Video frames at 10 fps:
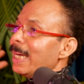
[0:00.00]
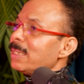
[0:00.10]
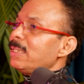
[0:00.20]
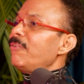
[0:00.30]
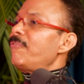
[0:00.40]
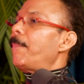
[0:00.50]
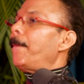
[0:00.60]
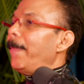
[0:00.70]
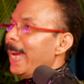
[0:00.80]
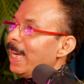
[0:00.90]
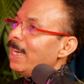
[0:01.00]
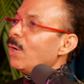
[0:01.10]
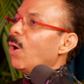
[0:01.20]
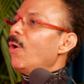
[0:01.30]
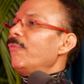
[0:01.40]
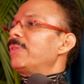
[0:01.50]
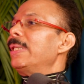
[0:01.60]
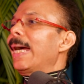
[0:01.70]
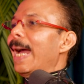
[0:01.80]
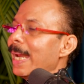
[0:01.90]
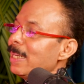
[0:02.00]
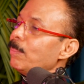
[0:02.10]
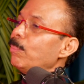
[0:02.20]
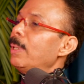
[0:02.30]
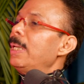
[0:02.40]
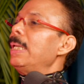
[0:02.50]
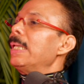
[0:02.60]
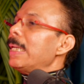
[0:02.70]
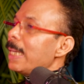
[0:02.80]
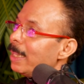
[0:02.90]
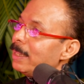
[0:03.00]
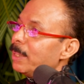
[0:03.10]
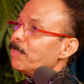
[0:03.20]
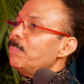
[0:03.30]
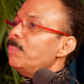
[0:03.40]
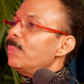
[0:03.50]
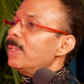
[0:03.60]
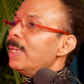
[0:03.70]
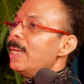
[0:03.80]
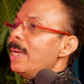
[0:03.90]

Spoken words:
collective pain of the animal kingdom